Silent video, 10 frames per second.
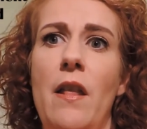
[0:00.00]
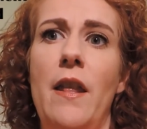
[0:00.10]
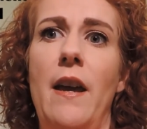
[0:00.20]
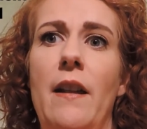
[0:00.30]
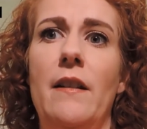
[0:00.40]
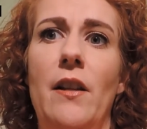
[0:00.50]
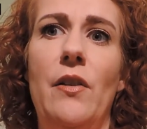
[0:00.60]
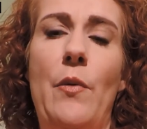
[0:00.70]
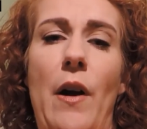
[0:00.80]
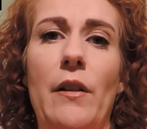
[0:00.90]
then
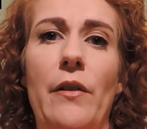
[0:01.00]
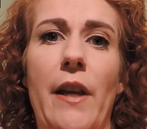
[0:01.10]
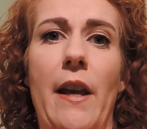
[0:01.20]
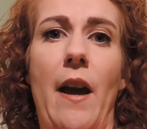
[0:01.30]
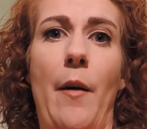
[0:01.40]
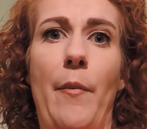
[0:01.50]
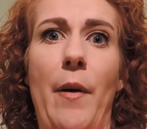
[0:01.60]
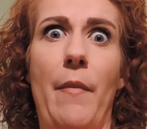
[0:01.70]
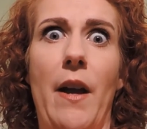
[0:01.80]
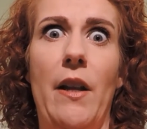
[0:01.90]
you are looking up
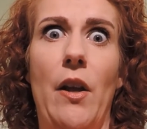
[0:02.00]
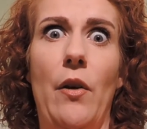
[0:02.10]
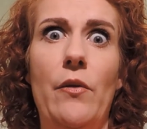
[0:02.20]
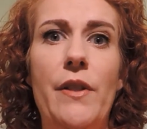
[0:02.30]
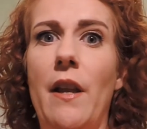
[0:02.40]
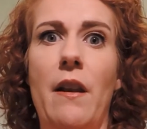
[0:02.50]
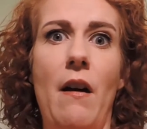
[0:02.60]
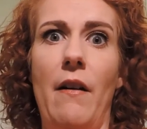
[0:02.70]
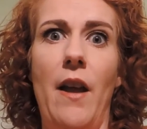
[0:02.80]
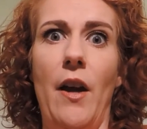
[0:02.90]
my nose.
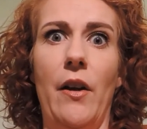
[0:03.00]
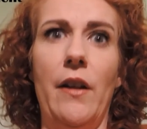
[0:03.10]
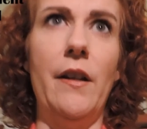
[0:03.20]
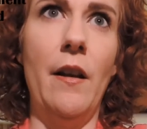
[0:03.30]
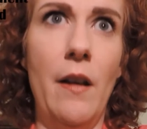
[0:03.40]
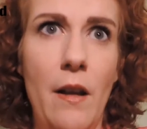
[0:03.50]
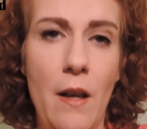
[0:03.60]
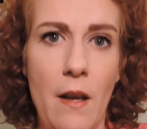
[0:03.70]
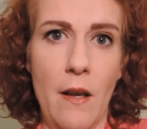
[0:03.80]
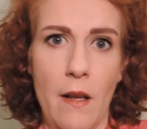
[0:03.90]
Not a good
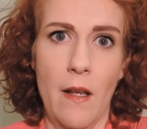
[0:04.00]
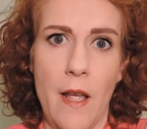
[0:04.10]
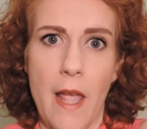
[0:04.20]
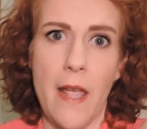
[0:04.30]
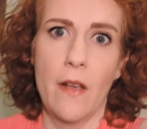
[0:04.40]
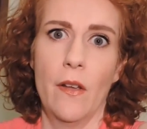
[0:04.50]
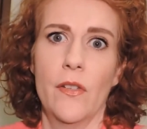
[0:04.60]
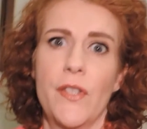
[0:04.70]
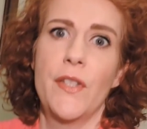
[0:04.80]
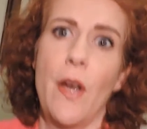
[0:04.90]

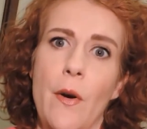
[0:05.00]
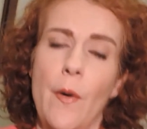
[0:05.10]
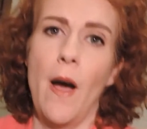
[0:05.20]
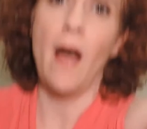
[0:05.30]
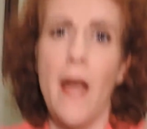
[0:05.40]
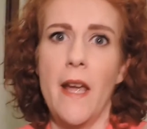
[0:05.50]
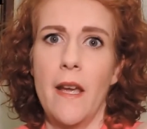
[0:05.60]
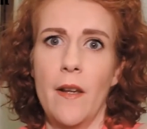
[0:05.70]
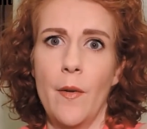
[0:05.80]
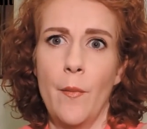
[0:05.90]
angle. So
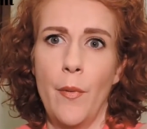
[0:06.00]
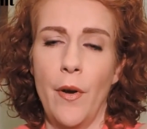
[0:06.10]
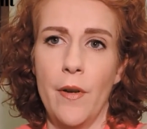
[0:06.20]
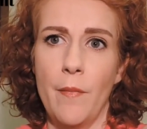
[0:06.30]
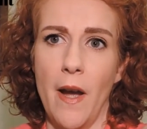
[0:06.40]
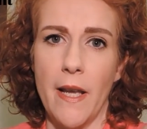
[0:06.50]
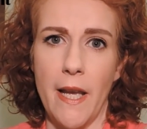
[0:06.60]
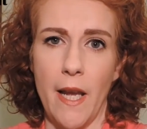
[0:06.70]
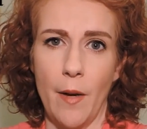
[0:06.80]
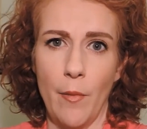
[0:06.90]
I put my
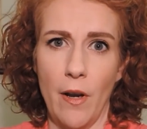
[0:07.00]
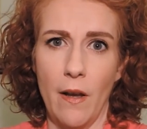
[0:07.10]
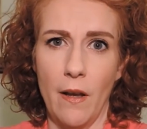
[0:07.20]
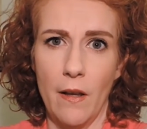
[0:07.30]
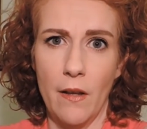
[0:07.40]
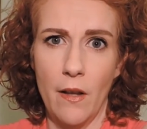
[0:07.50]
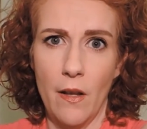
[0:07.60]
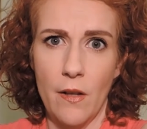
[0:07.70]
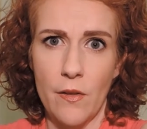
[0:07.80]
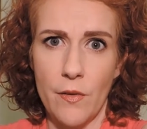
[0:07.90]
camera
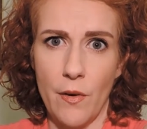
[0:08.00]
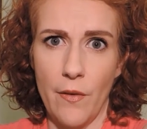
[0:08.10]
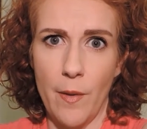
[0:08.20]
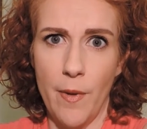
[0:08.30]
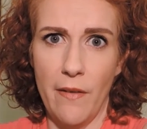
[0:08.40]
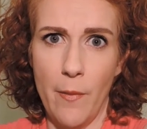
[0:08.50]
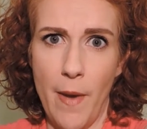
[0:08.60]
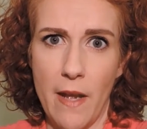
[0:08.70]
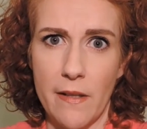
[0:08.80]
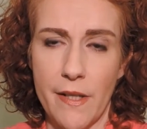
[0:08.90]
sort of on a bit of a
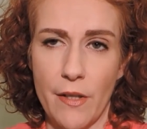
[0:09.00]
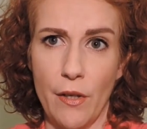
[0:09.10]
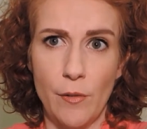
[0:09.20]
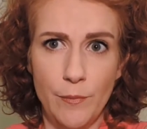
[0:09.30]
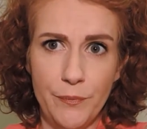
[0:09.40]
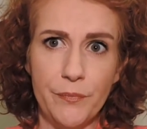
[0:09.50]
pedestal